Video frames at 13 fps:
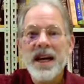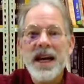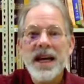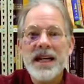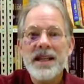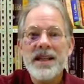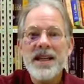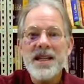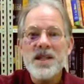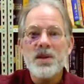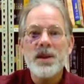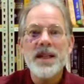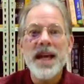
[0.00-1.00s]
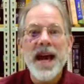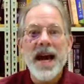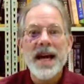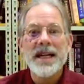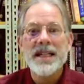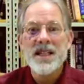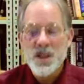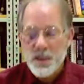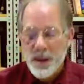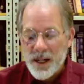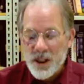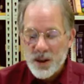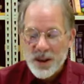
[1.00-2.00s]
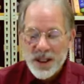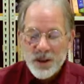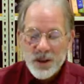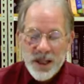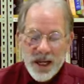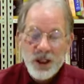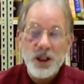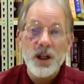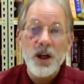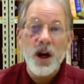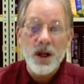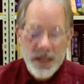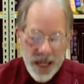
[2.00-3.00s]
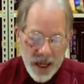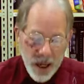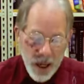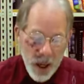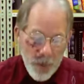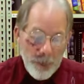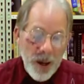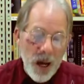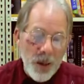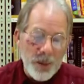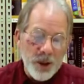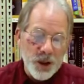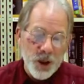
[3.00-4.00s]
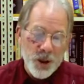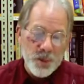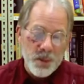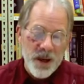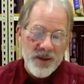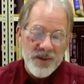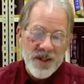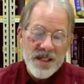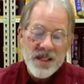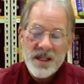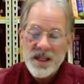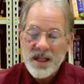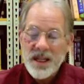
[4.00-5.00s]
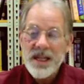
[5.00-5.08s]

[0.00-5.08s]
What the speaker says: And in this one, they added a special introduction called a publisher's preface.